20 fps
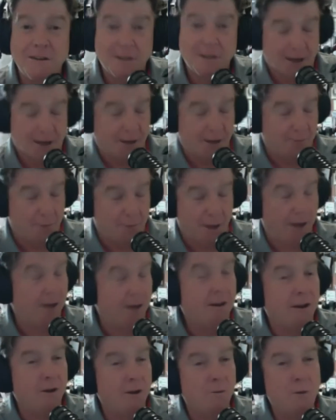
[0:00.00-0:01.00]
And
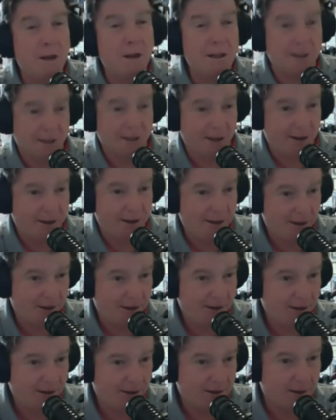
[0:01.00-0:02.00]
may we
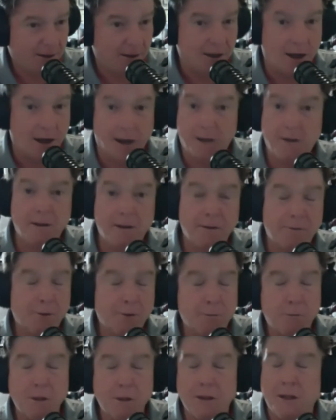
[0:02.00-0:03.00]
lead a life
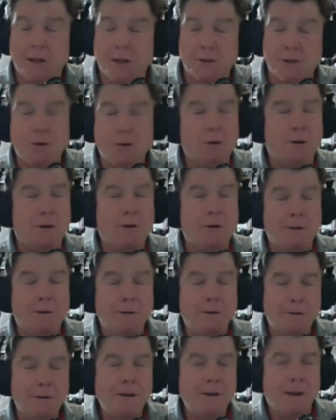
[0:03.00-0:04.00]
of
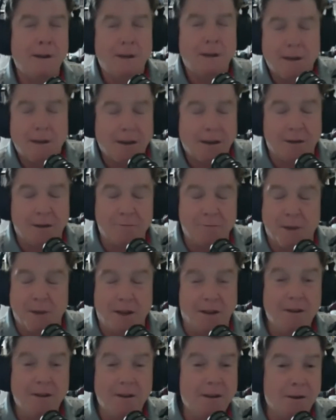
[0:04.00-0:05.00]
pleasure. And
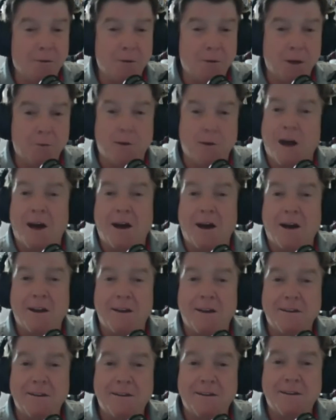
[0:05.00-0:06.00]
may we
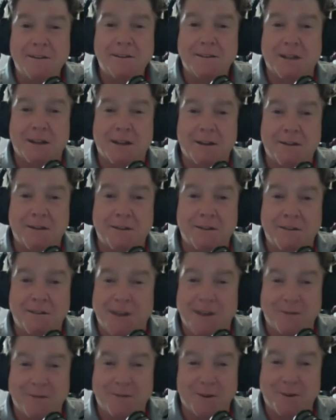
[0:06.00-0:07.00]
rise and
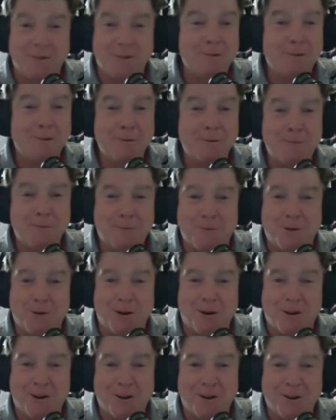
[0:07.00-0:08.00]
never
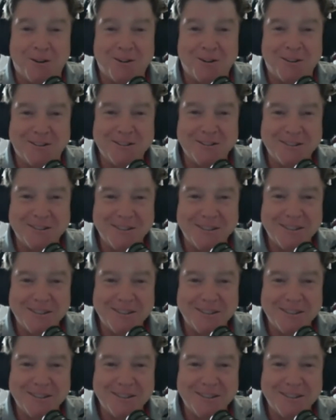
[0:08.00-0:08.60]
fall.